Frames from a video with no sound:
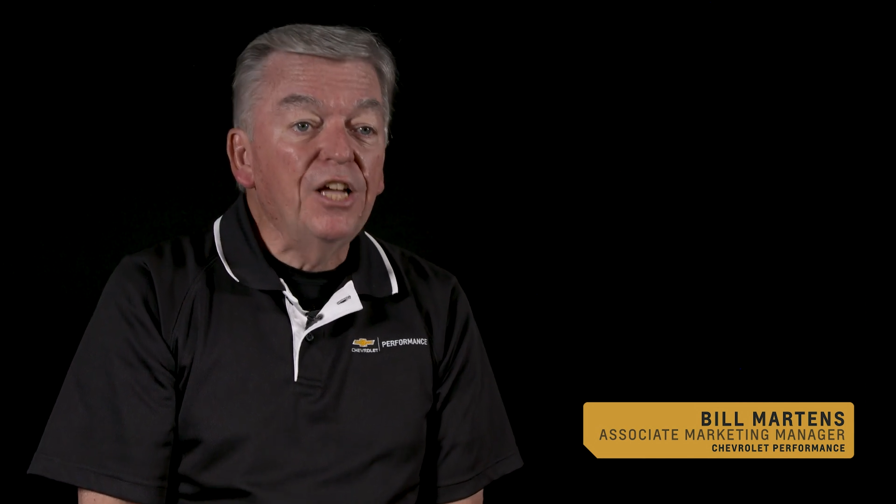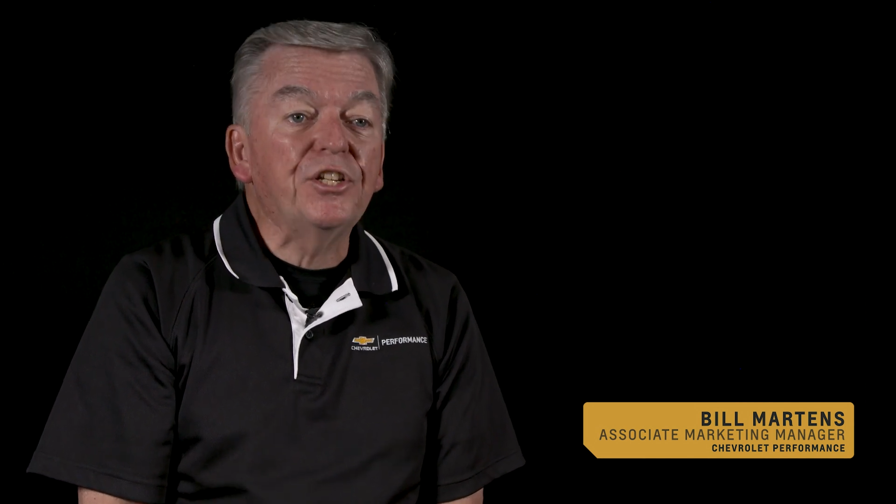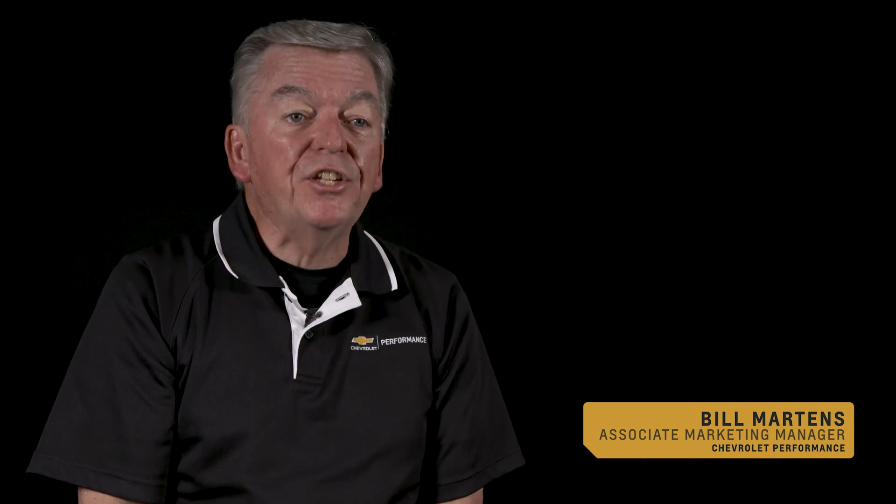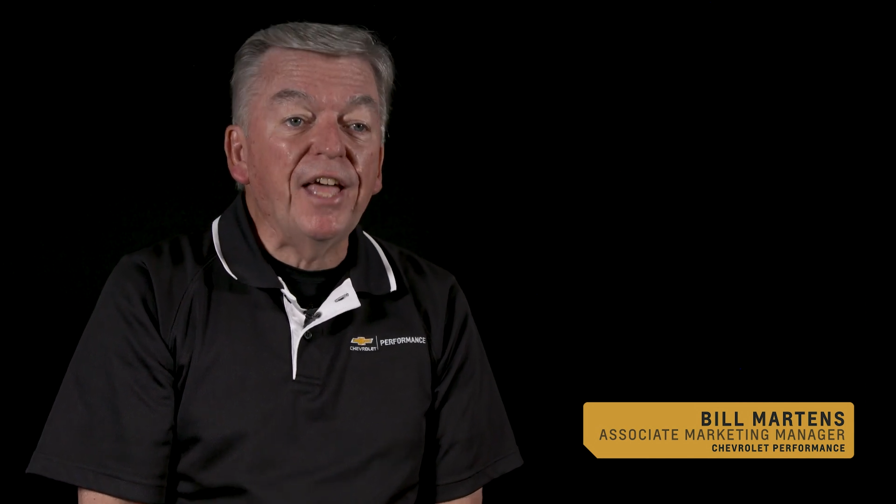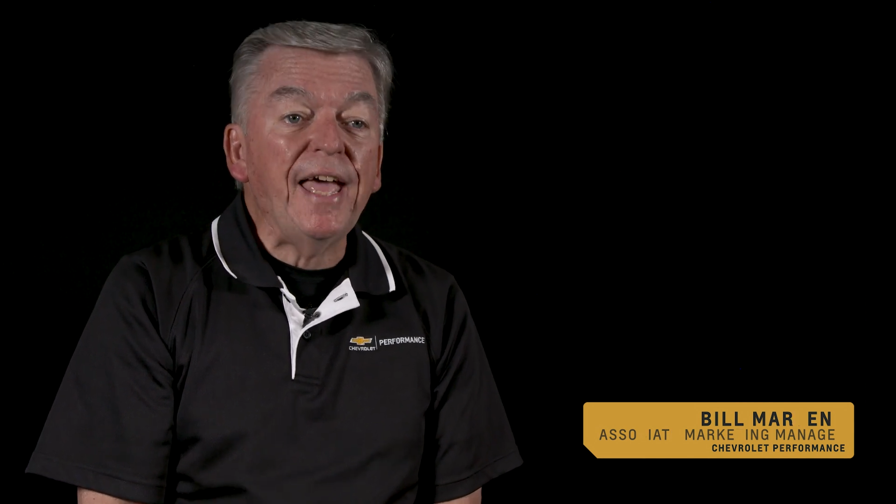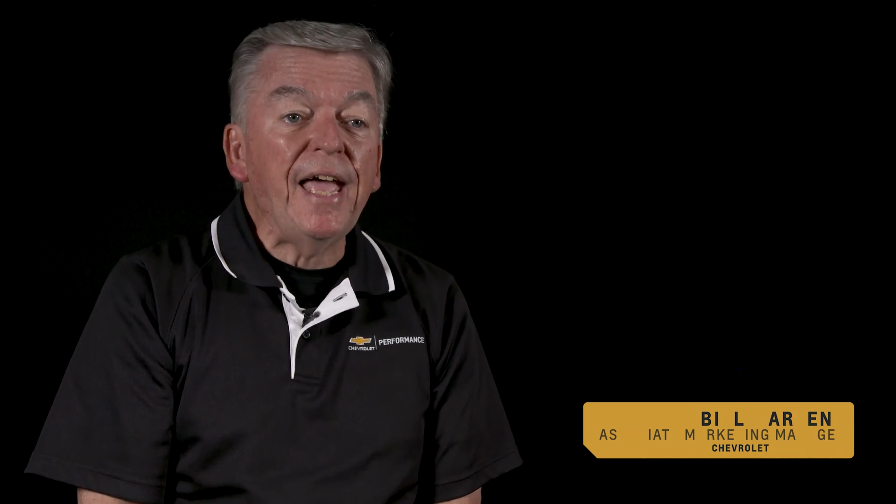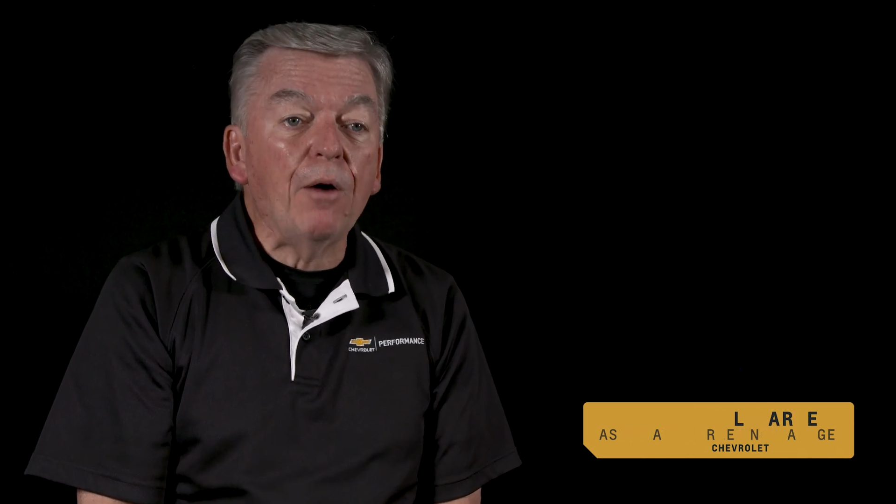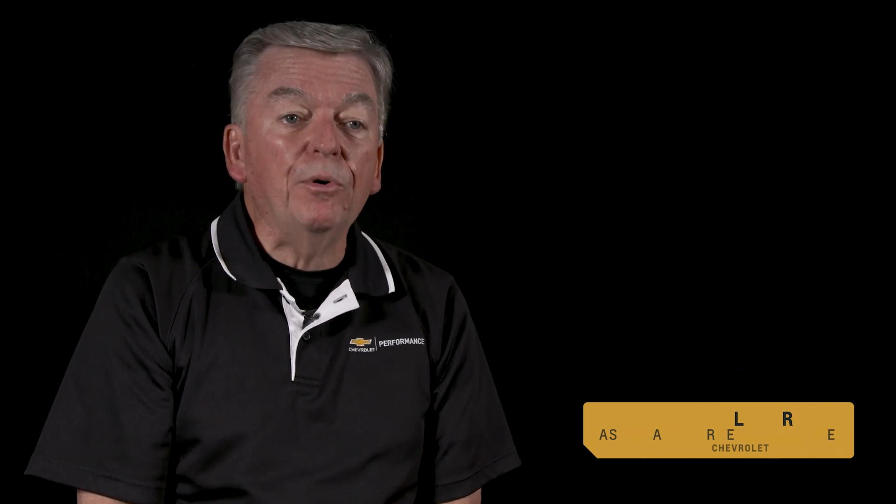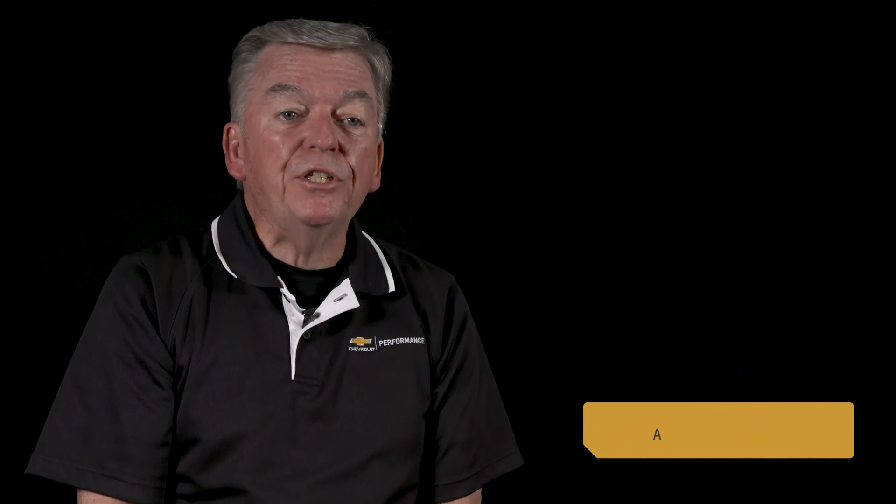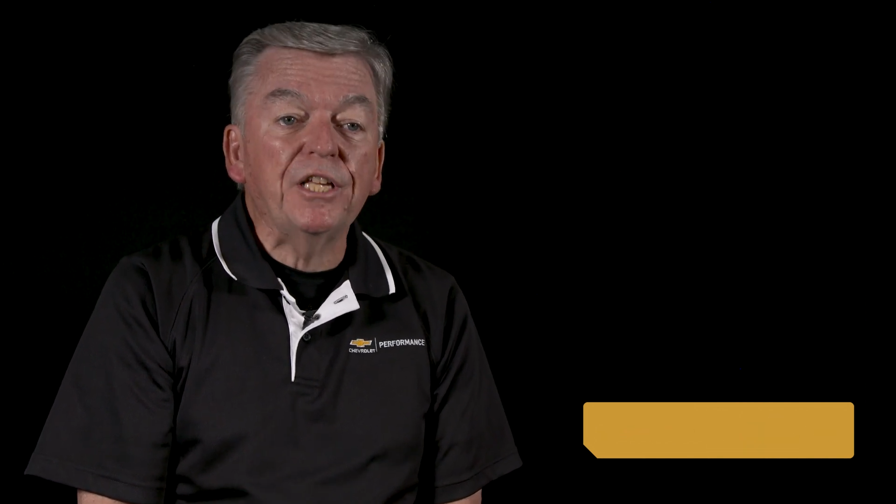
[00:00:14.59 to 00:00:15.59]
Today,
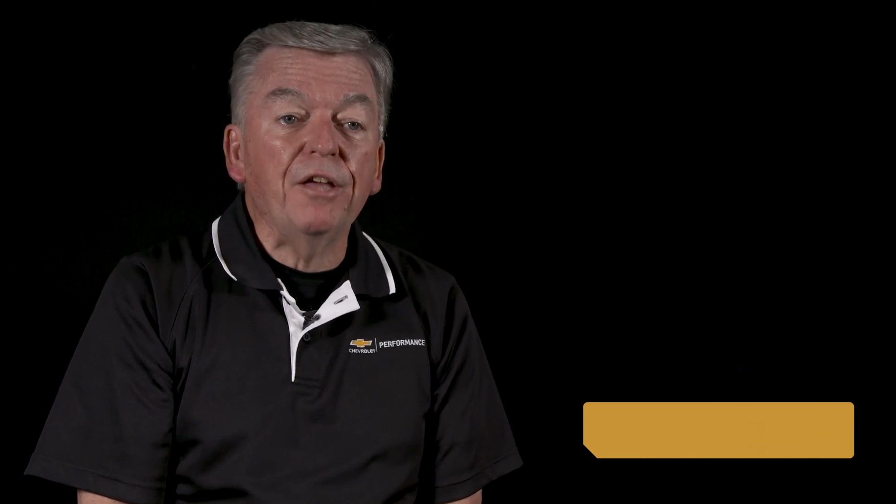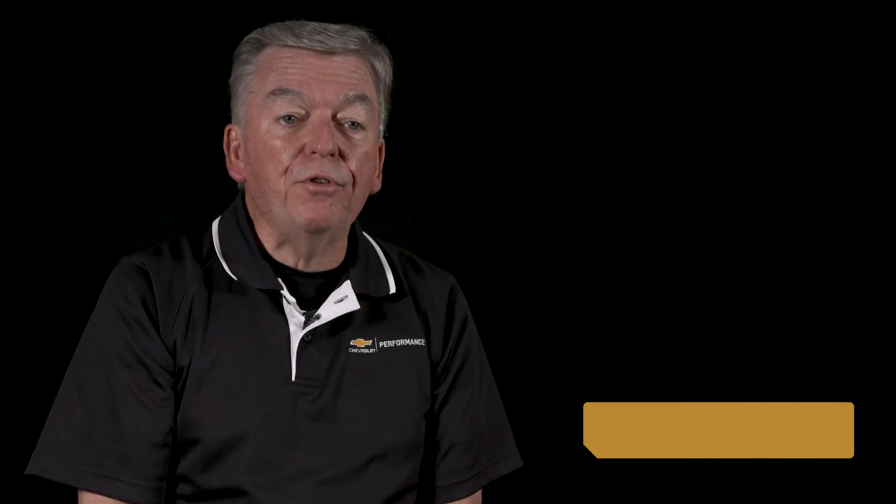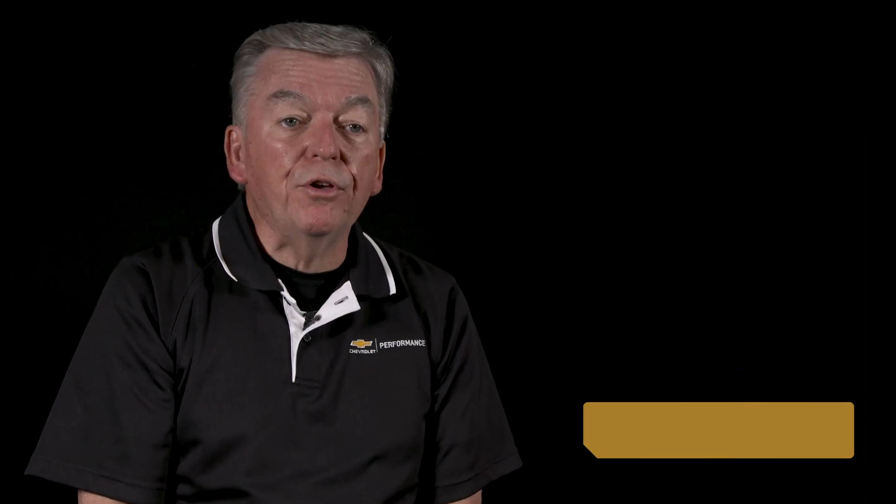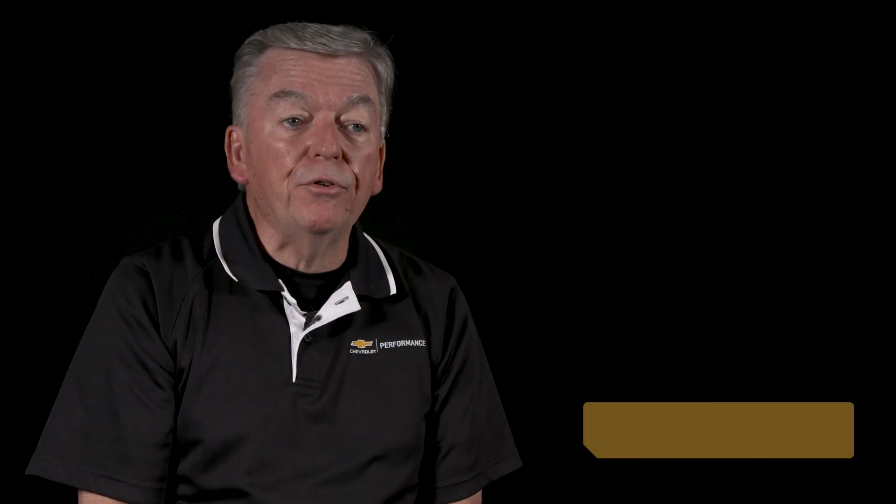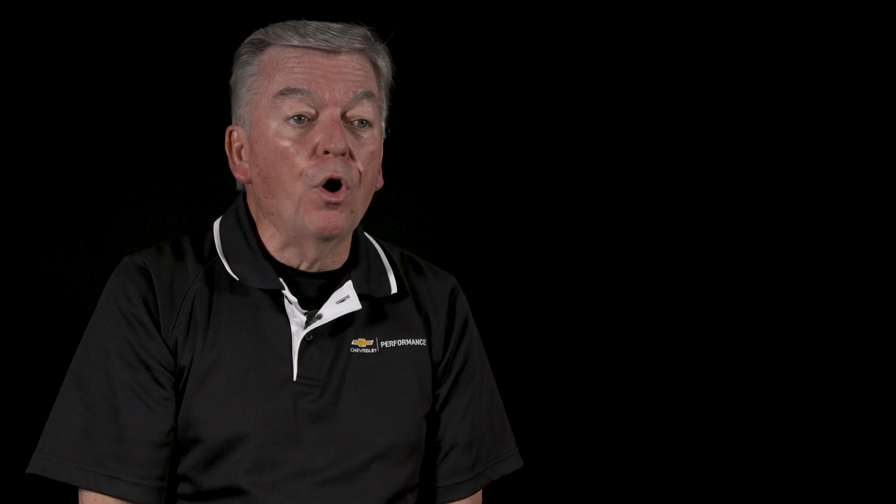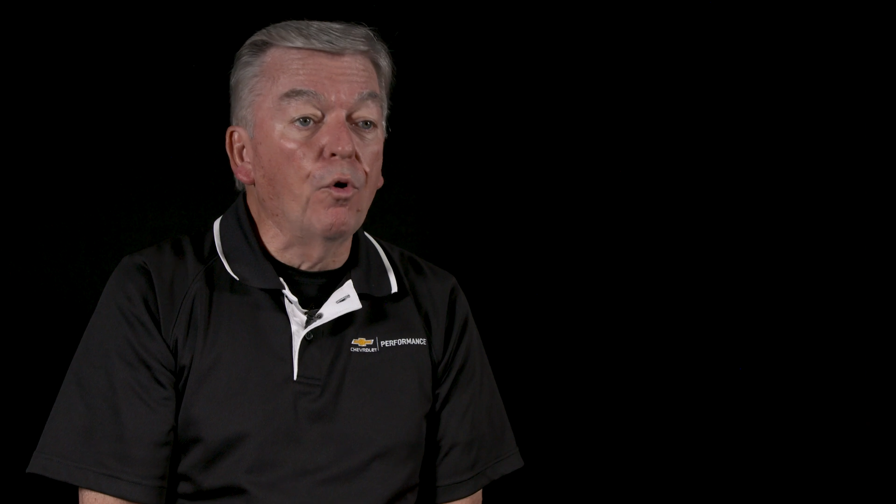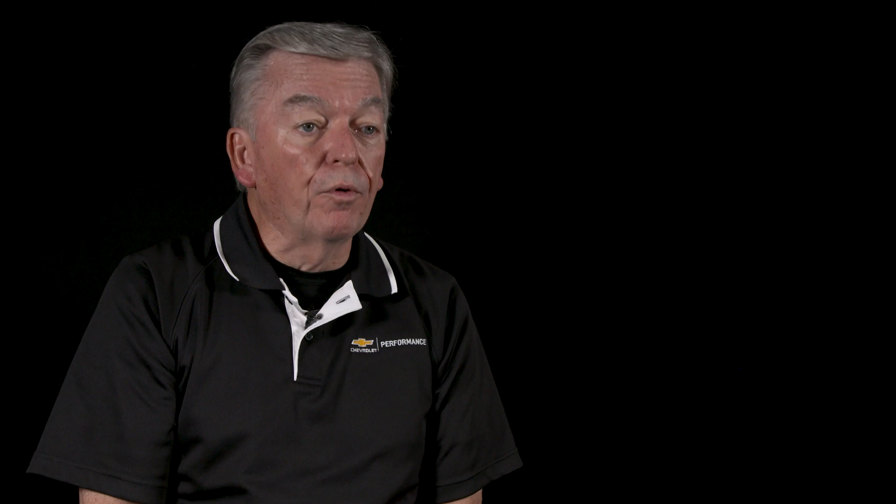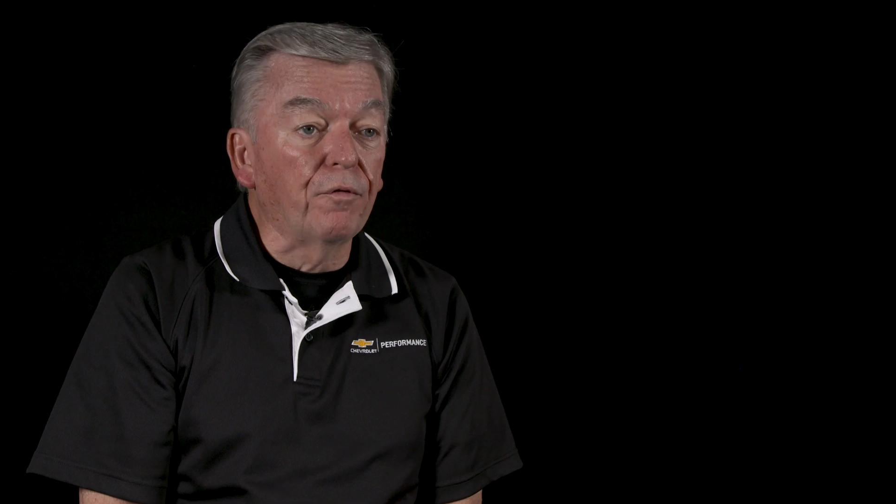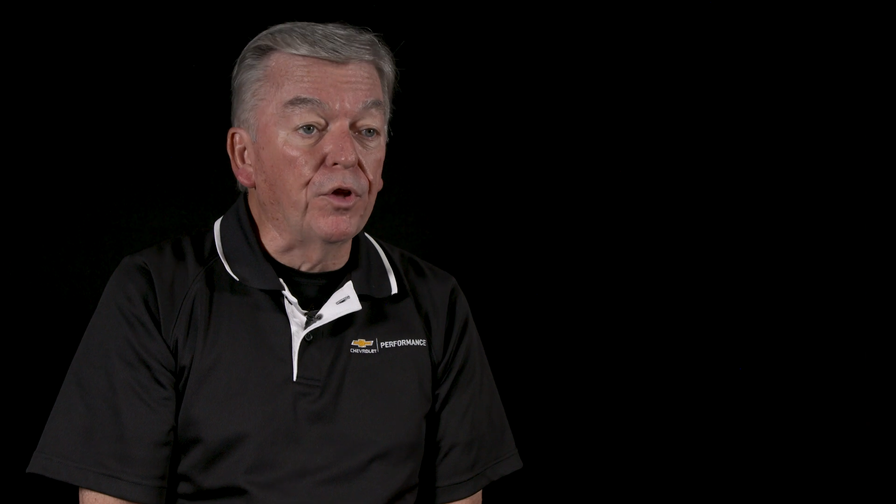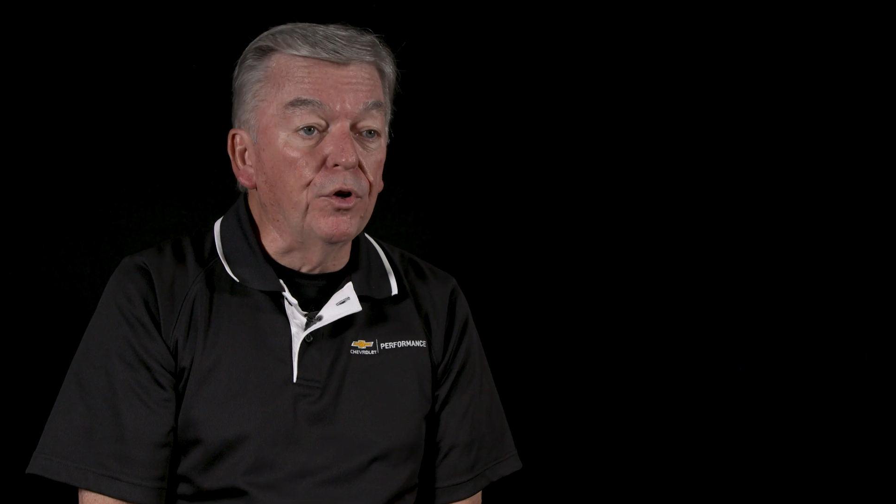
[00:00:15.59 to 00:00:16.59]
I want to give you an
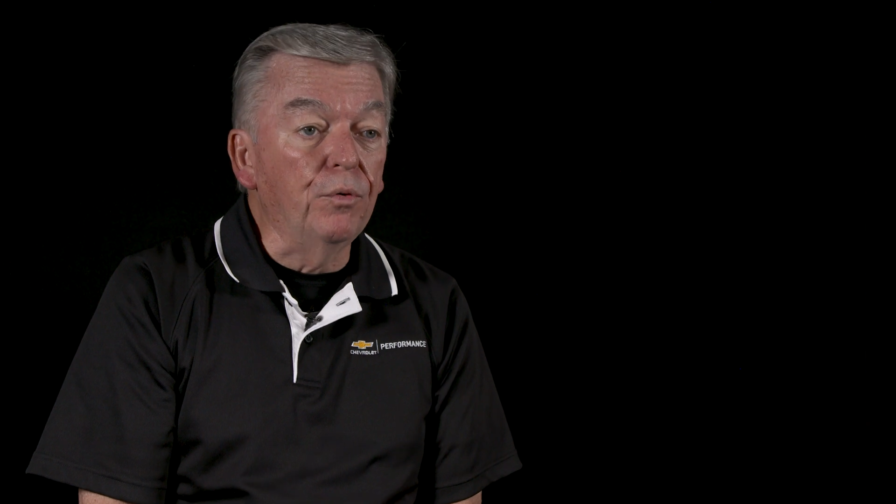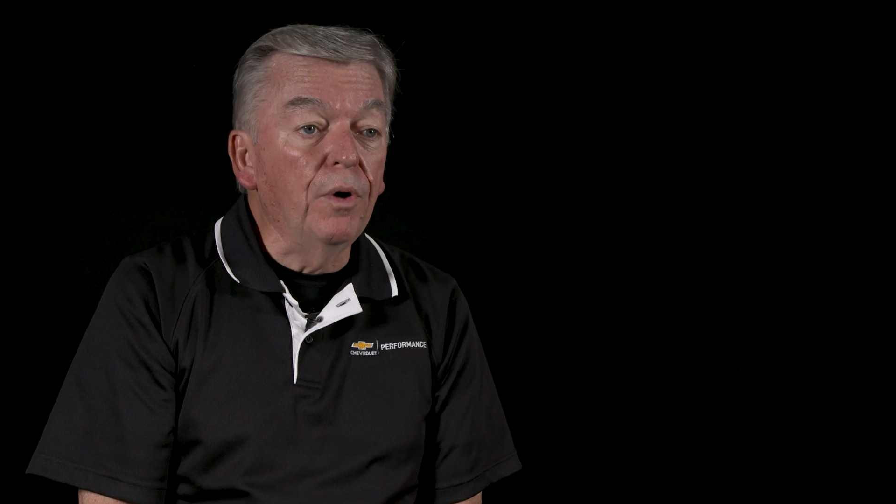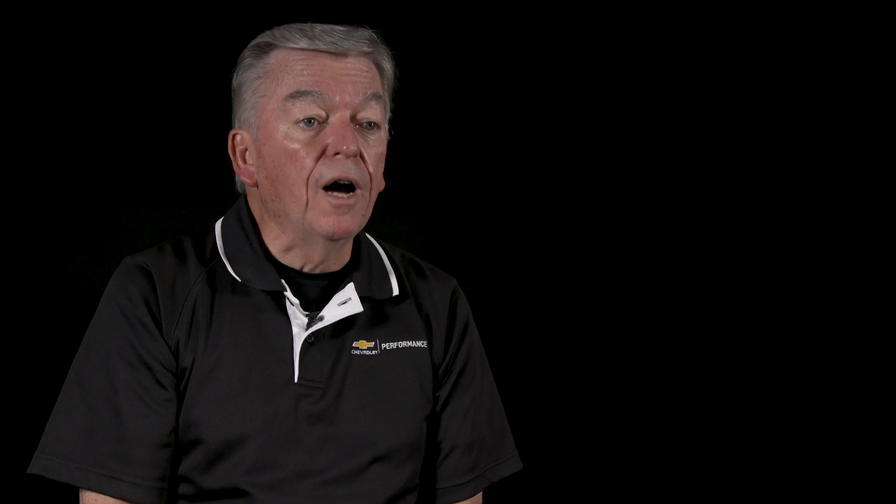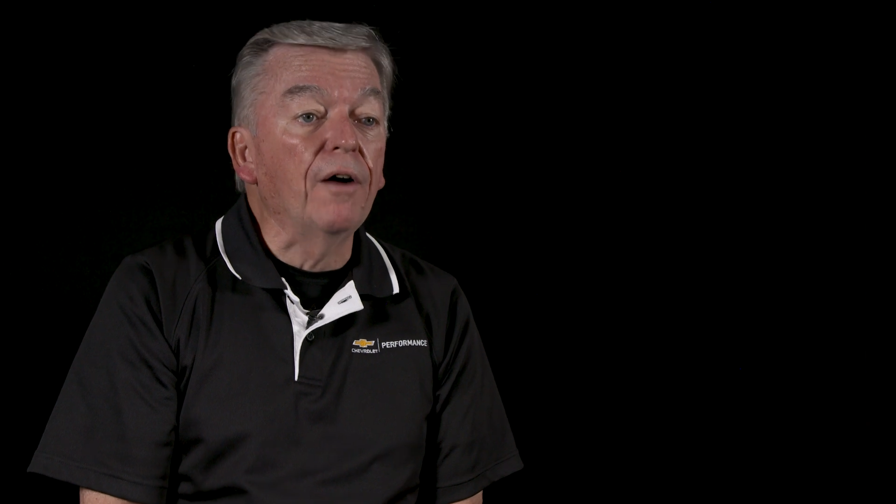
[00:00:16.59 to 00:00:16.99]
overview